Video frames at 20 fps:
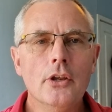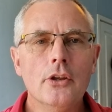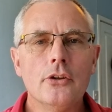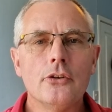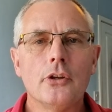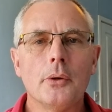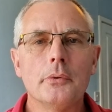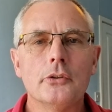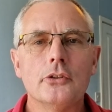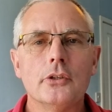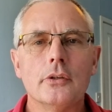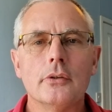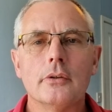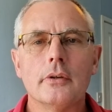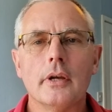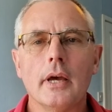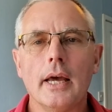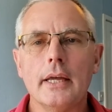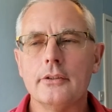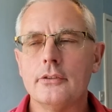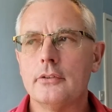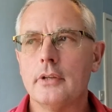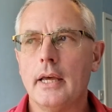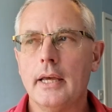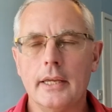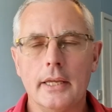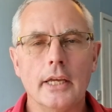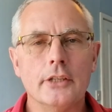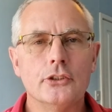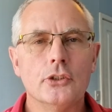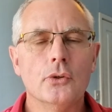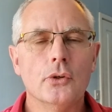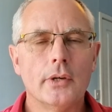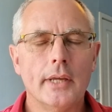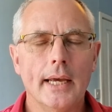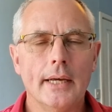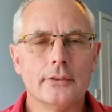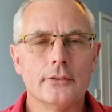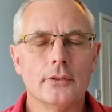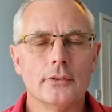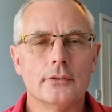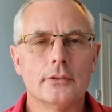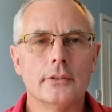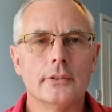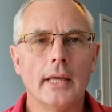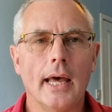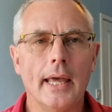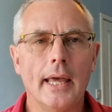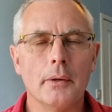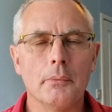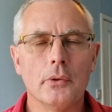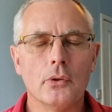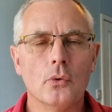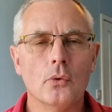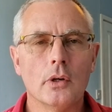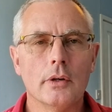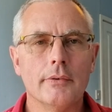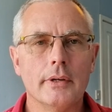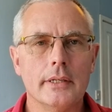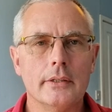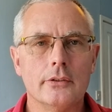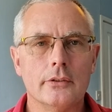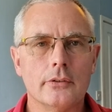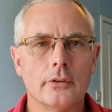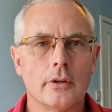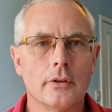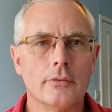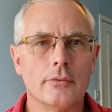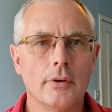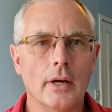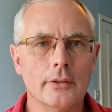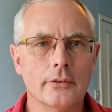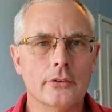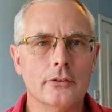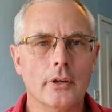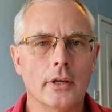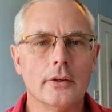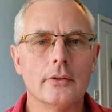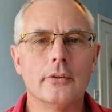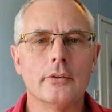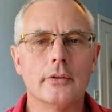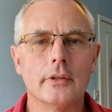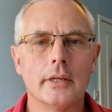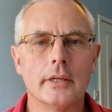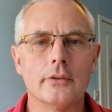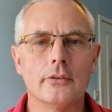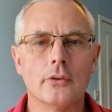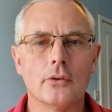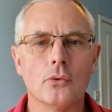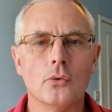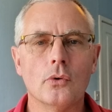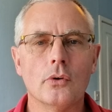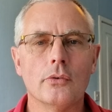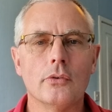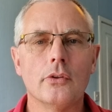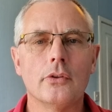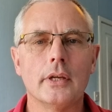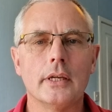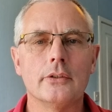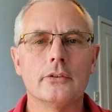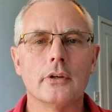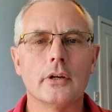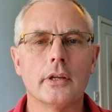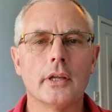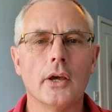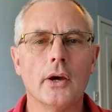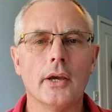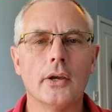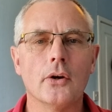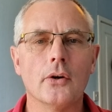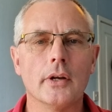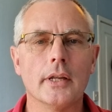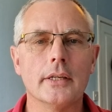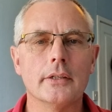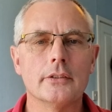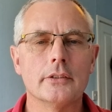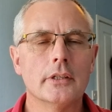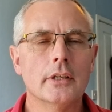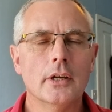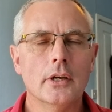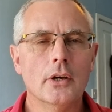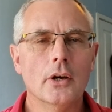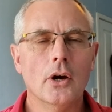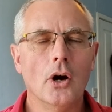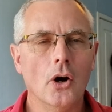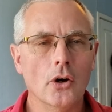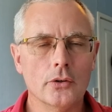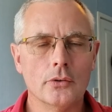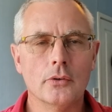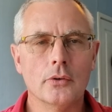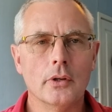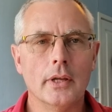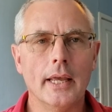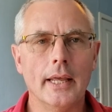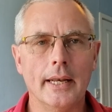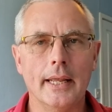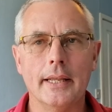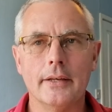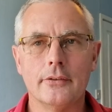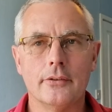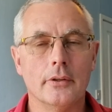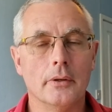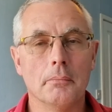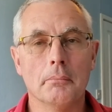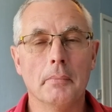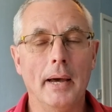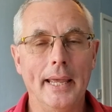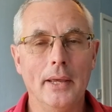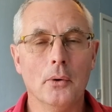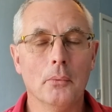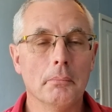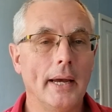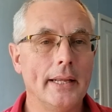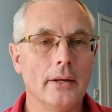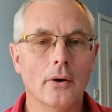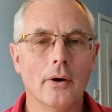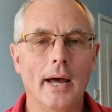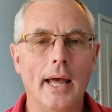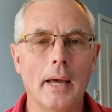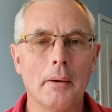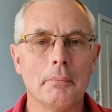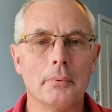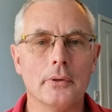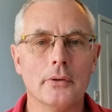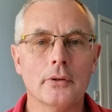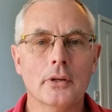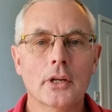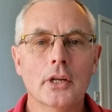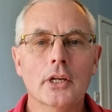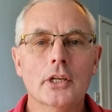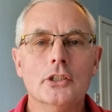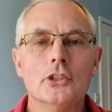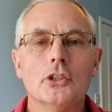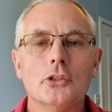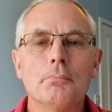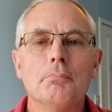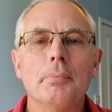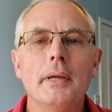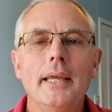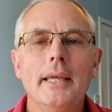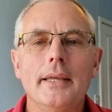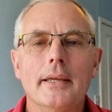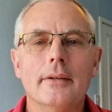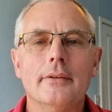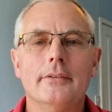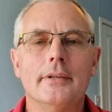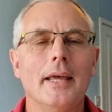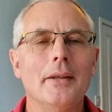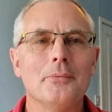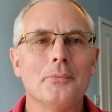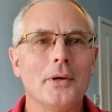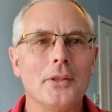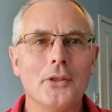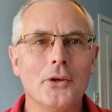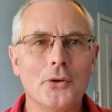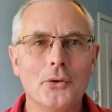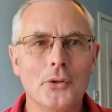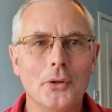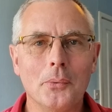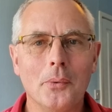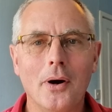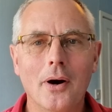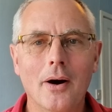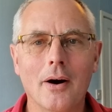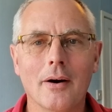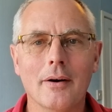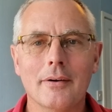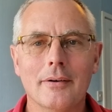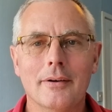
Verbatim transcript: So as you as uh, as you look out on today with all of its sort of uncertainties and all of the things that are going on it on in it that may or may not happen, just be content with who you are.